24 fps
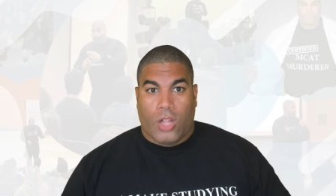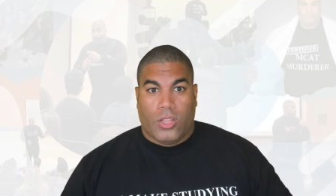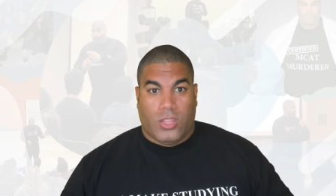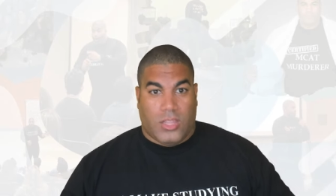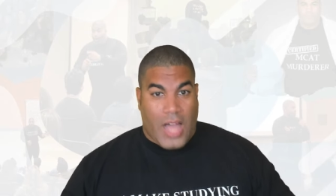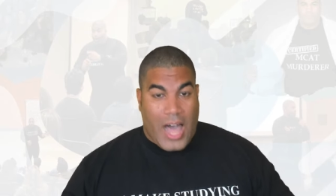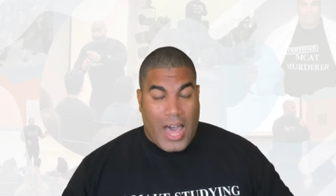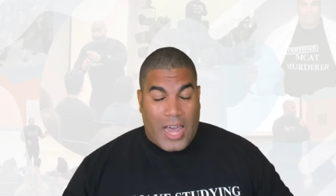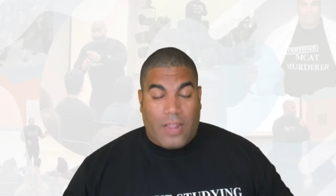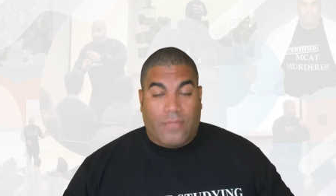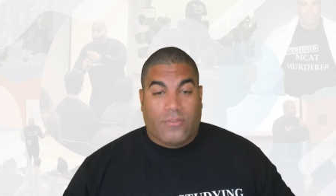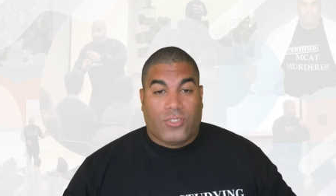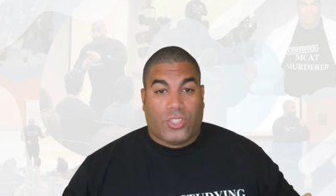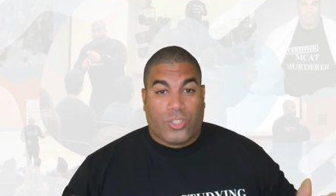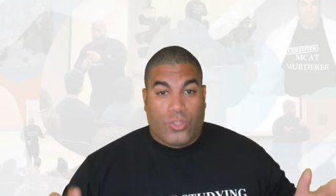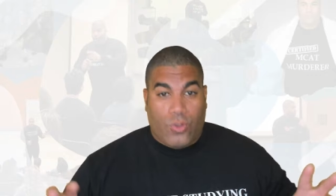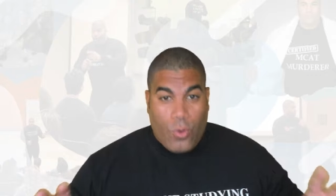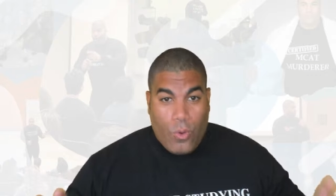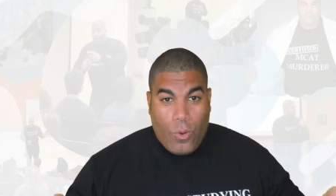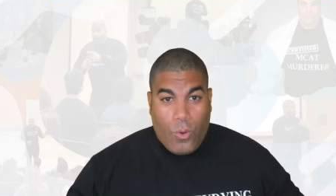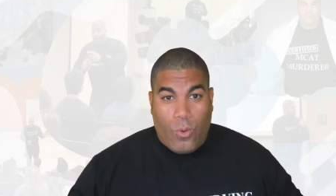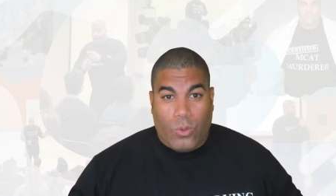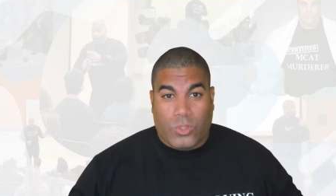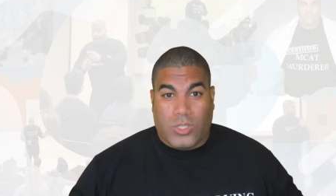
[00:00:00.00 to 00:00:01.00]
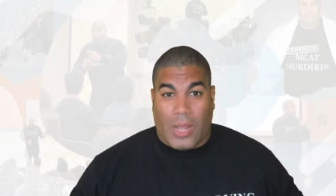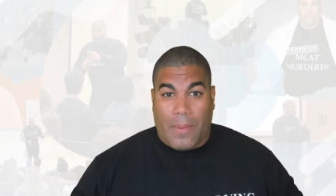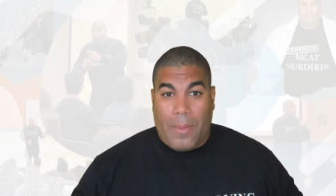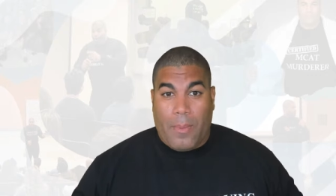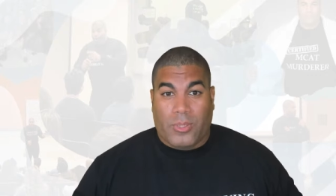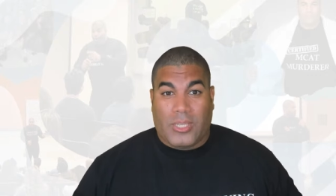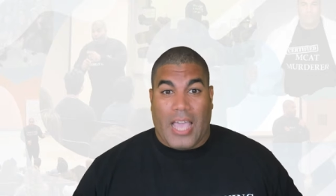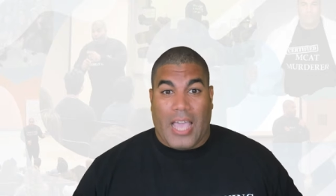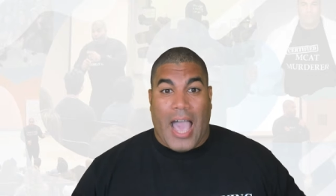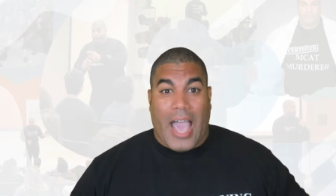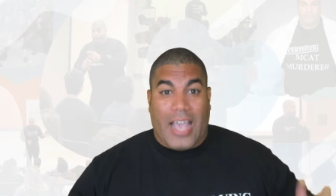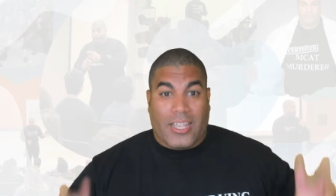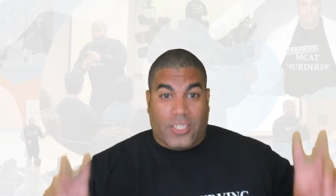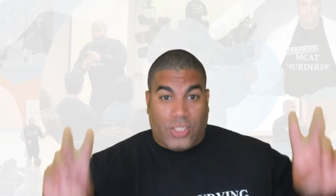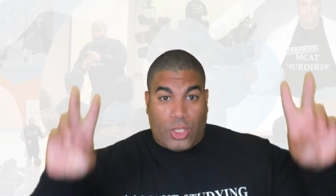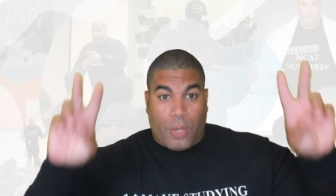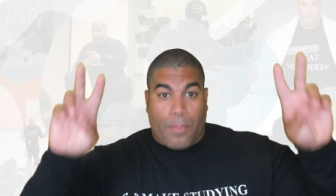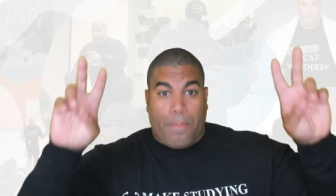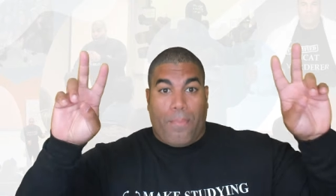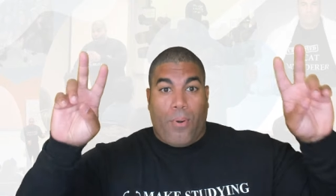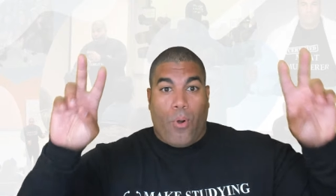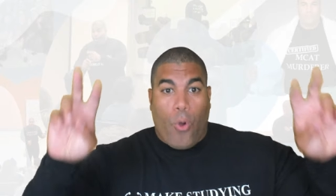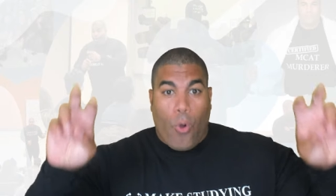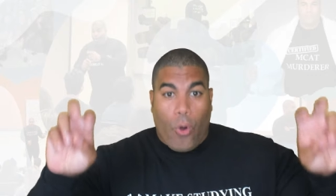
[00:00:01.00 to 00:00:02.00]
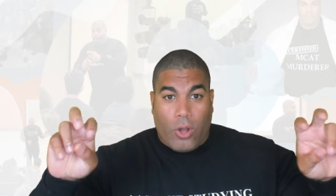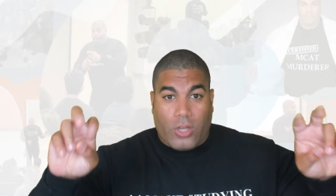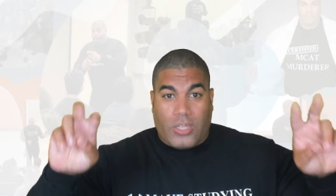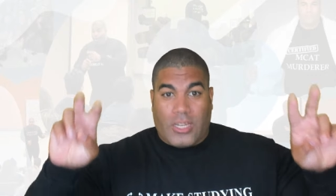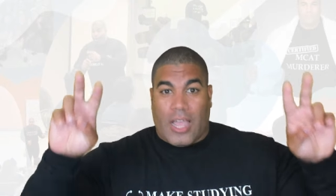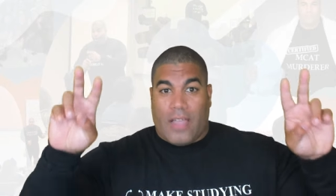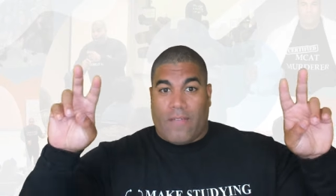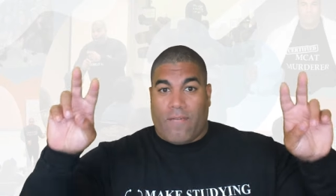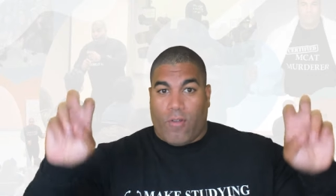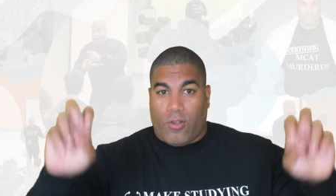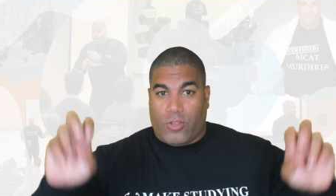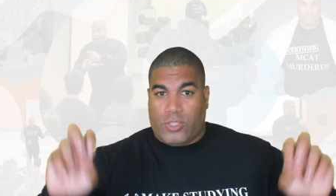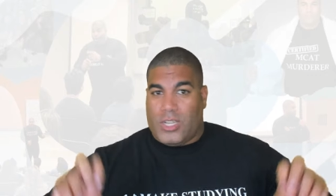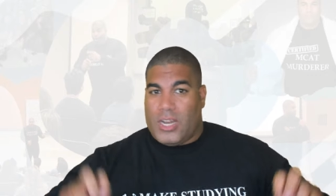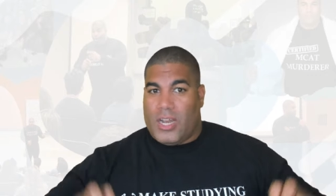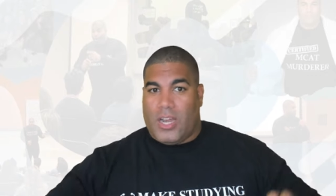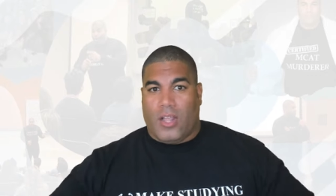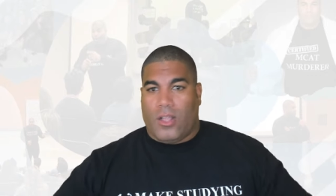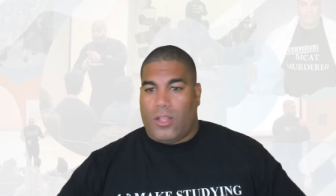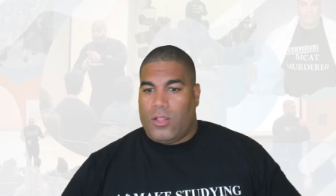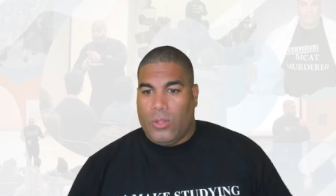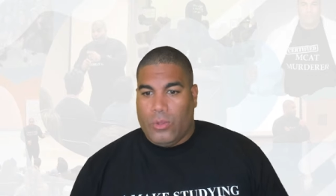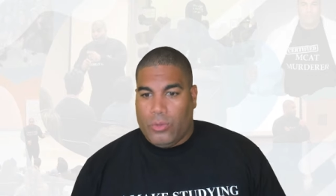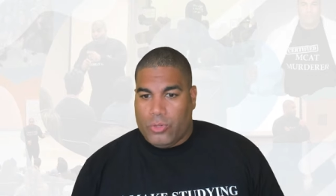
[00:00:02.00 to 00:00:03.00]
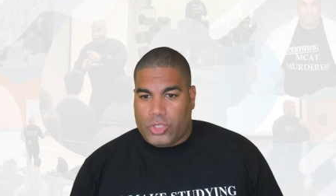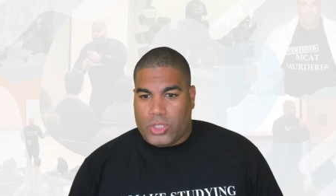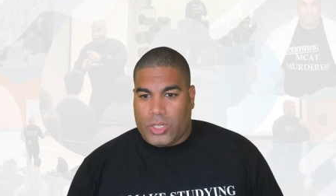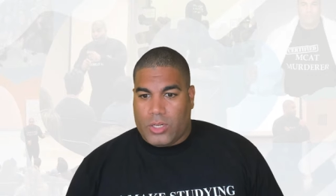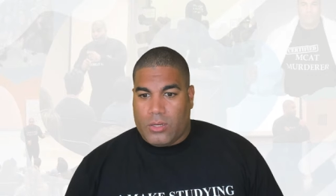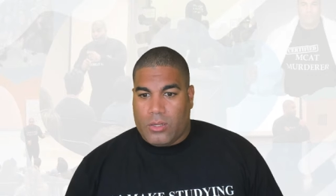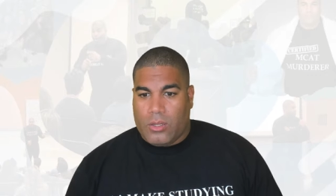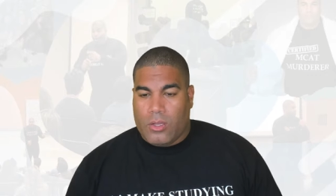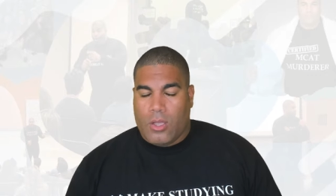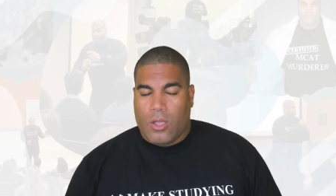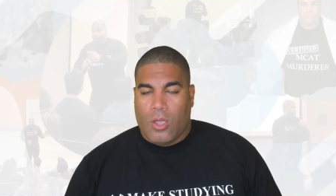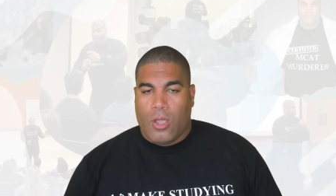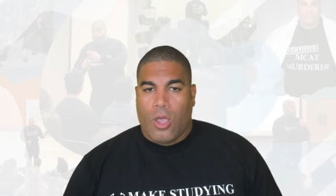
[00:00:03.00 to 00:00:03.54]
A lot of schools, a lot of people say, I support diversity and inclusion,